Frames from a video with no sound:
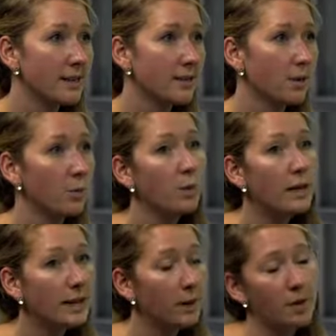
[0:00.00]
So
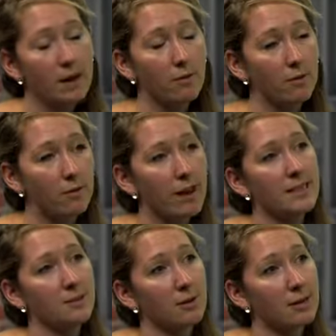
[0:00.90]
we campaigned for a fair,
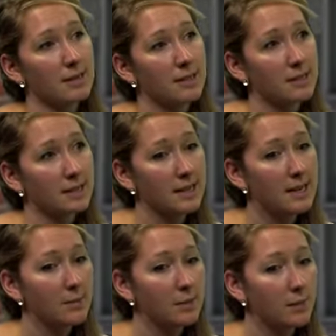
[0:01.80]
democratic and
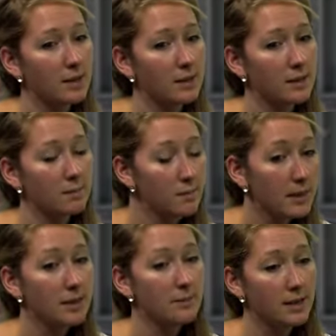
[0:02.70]
sustainable
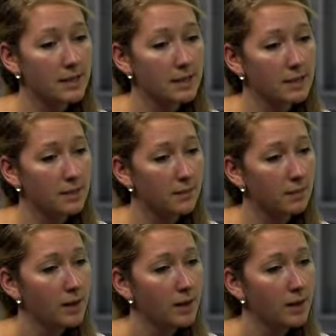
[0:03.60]
money system.